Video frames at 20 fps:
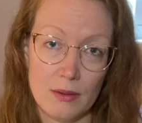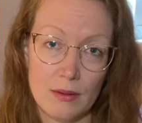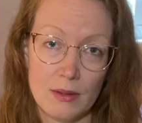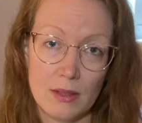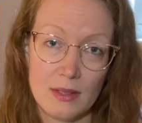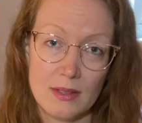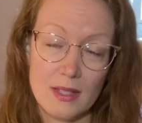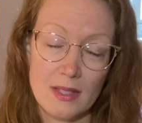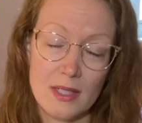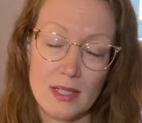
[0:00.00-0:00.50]

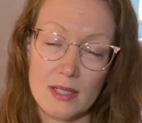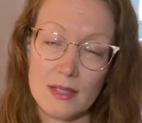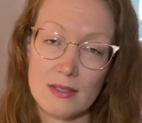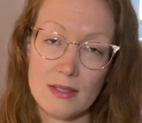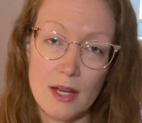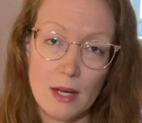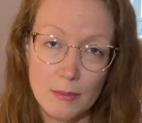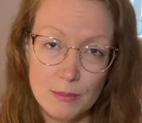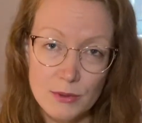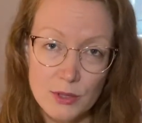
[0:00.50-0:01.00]
it's not that it's
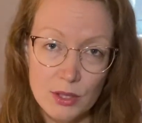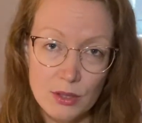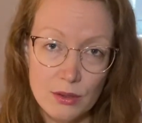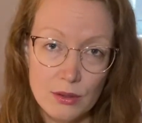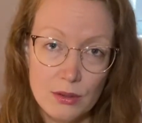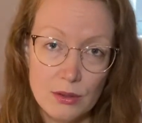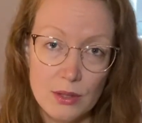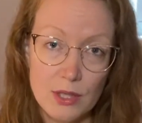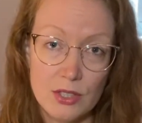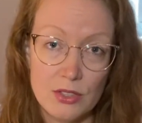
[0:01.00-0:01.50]
up to
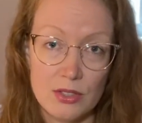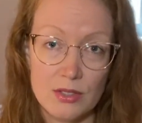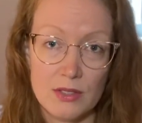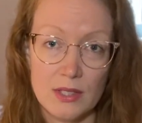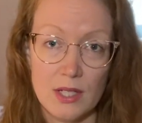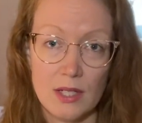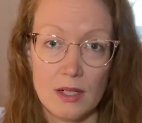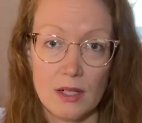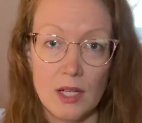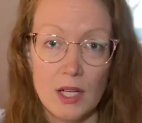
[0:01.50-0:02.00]
you, it's just
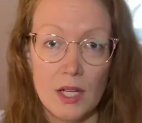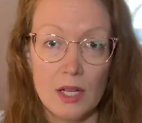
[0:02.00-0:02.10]
that,